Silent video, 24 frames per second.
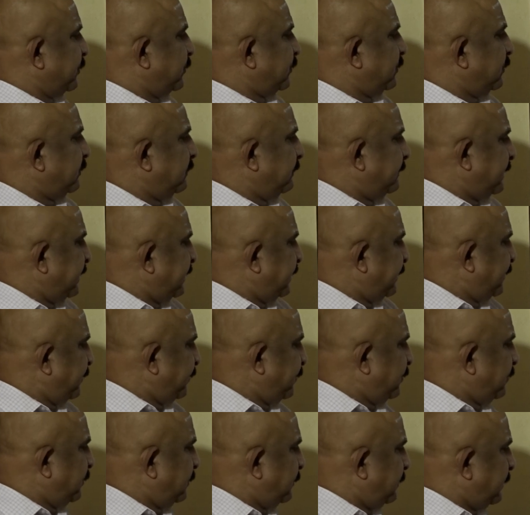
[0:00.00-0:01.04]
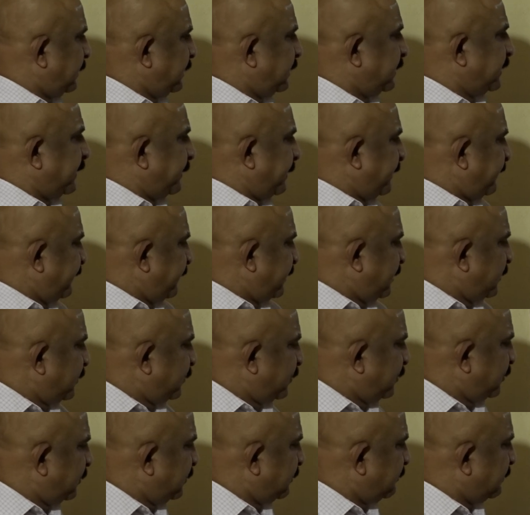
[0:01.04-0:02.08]
House is over. Mother is over. Shape
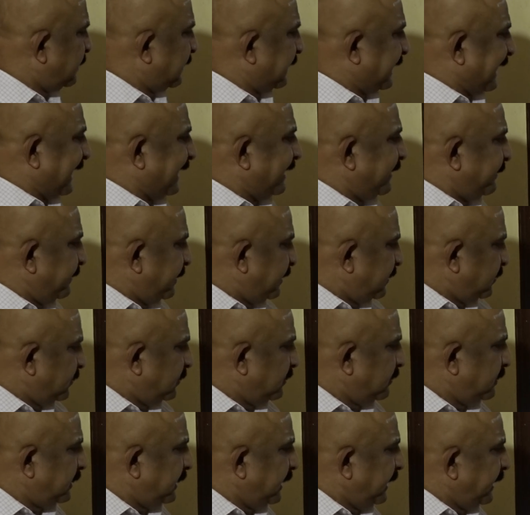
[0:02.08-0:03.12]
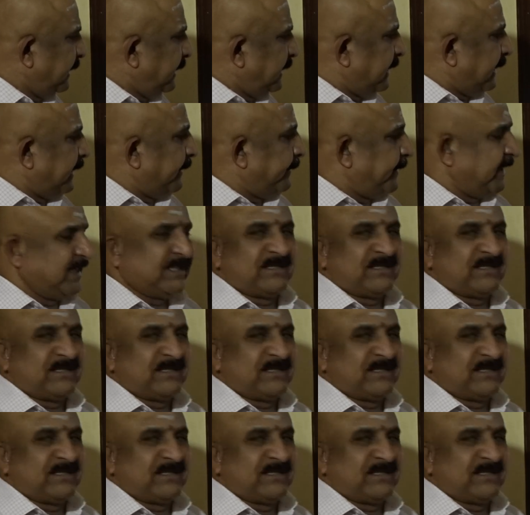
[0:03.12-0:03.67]
of the house is over. Academic over.